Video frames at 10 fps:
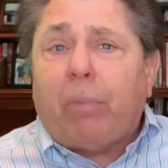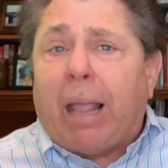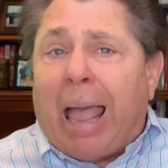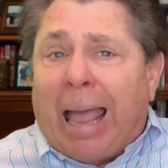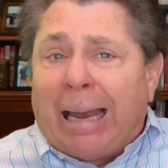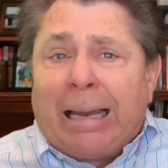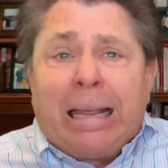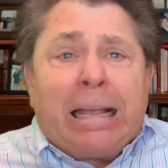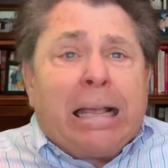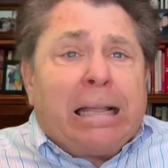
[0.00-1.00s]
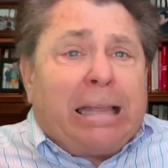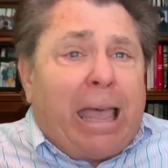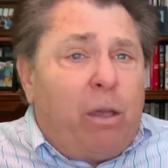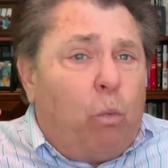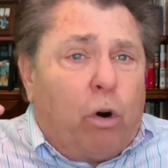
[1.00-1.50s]
And
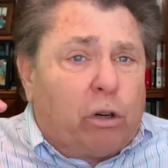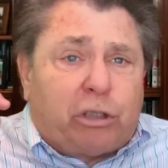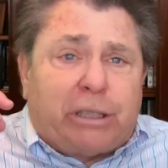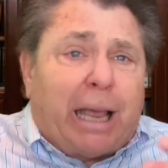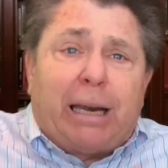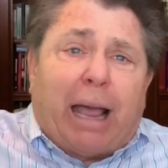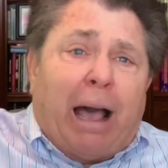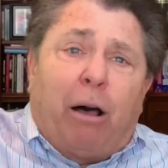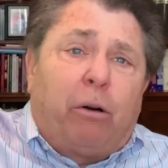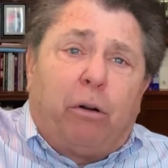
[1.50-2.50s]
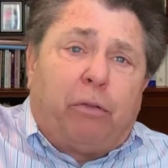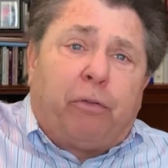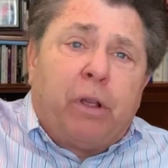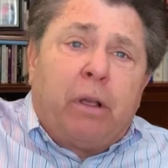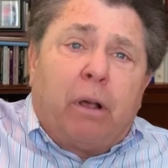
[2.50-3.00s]
they were sent out
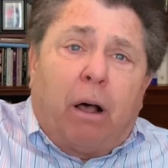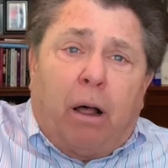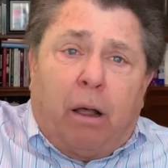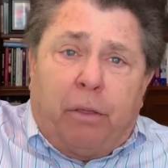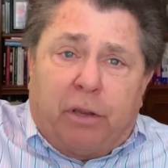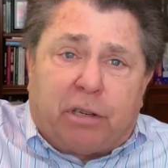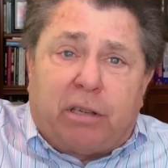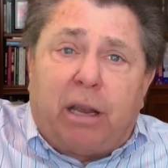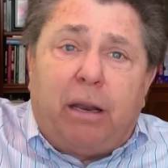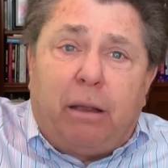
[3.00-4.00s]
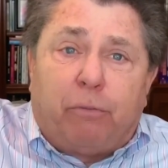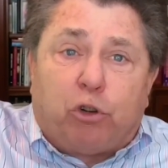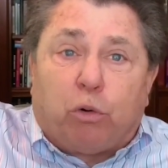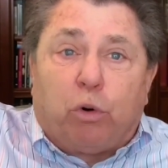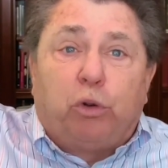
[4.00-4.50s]
of the city of
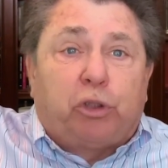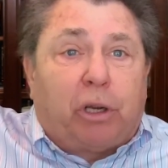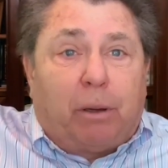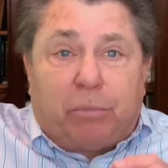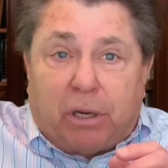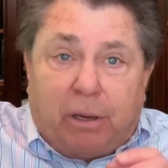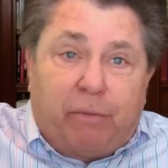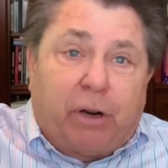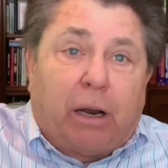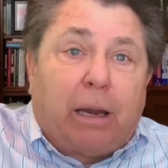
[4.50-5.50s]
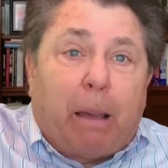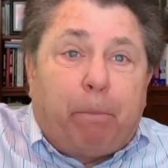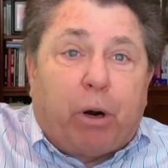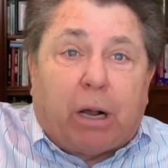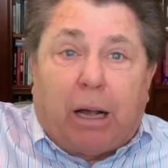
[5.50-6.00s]
Jerusalem to live in a
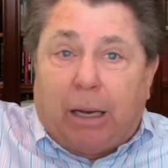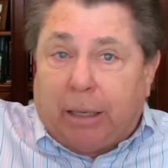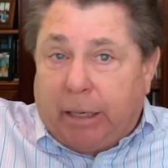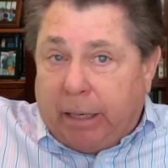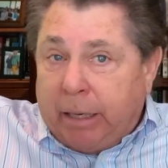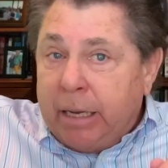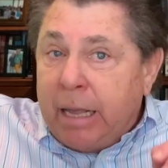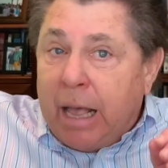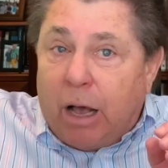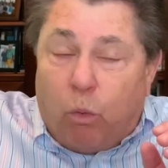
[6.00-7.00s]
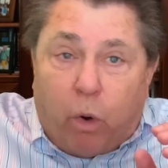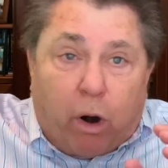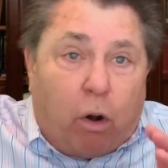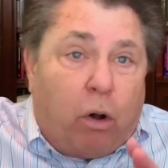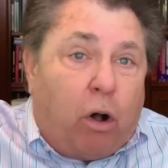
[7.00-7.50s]
leper colony
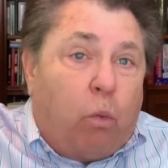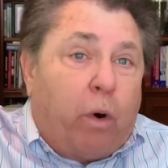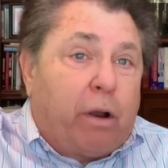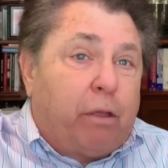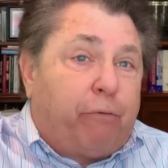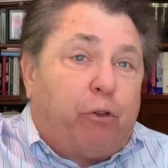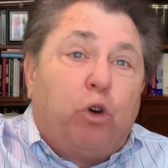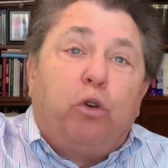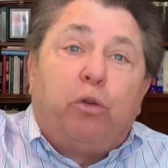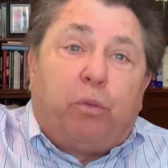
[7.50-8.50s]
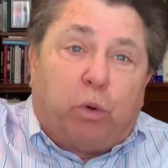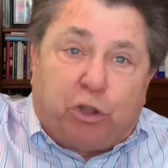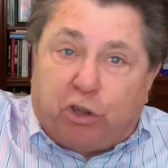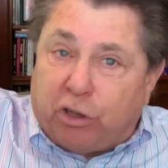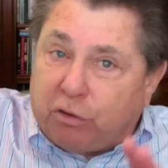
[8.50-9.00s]
where the food
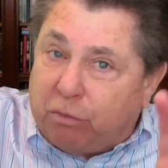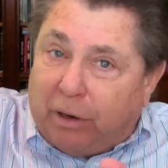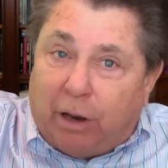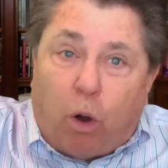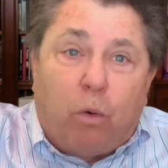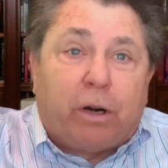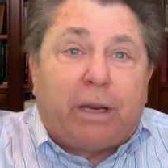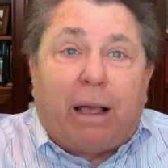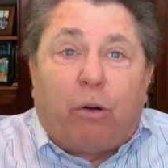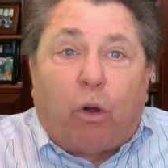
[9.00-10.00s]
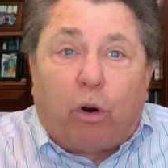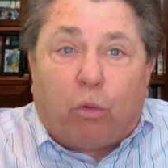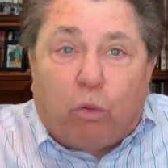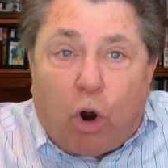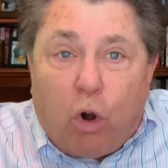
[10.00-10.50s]
was just lowered down on a
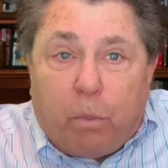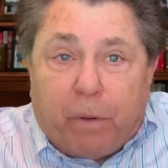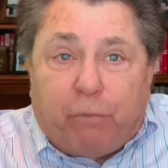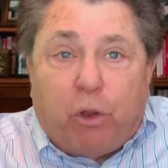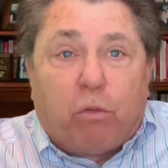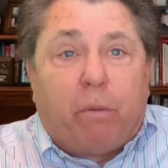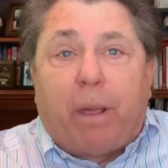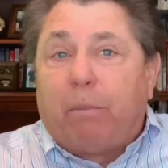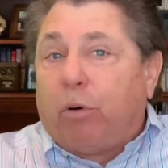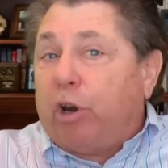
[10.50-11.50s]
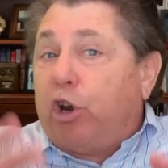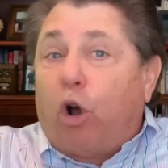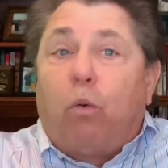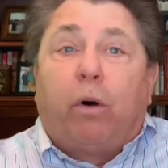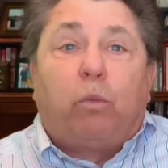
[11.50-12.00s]
rope, if you remember. And
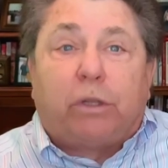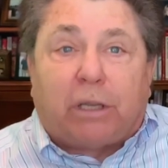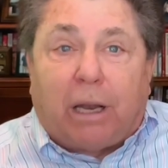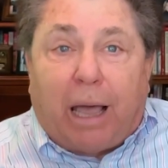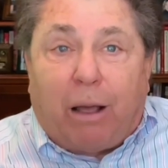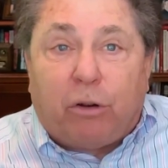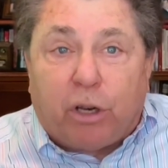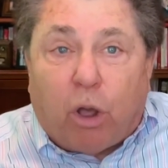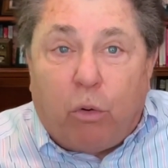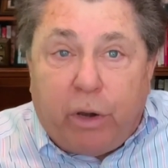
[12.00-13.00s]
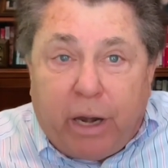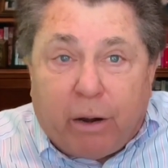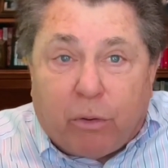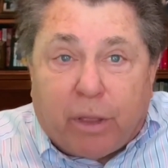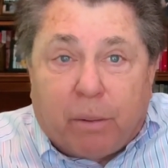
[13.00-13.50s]
no one was allowed to go
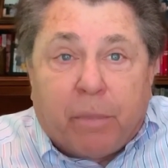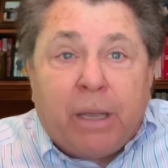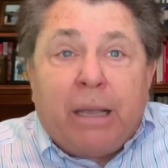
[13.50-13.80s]
near them.